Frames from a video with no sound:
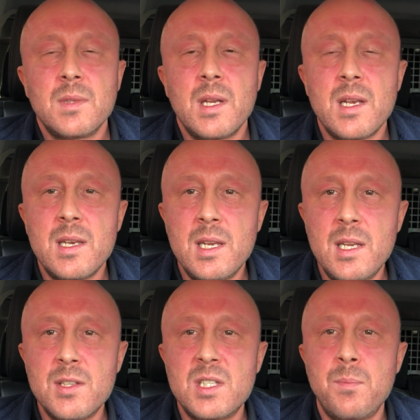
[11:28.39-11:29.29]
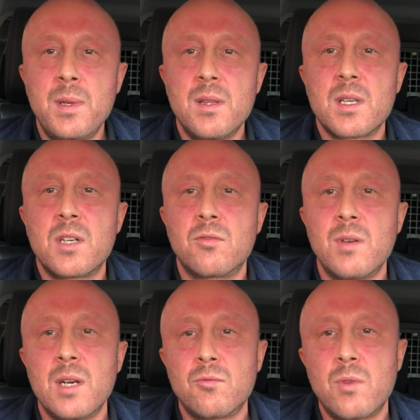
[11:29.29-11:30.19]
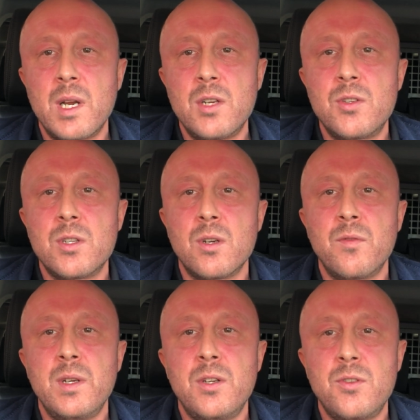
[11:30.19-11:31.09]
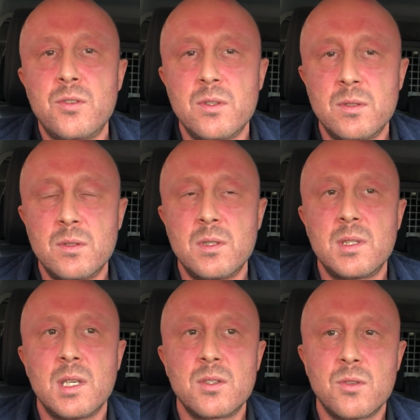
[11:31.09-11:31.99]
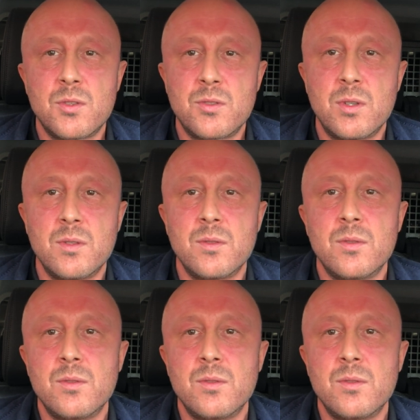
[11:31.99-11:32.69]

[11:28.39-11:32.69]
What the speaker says: It needs to be the correct ratio of estrogen to testosterone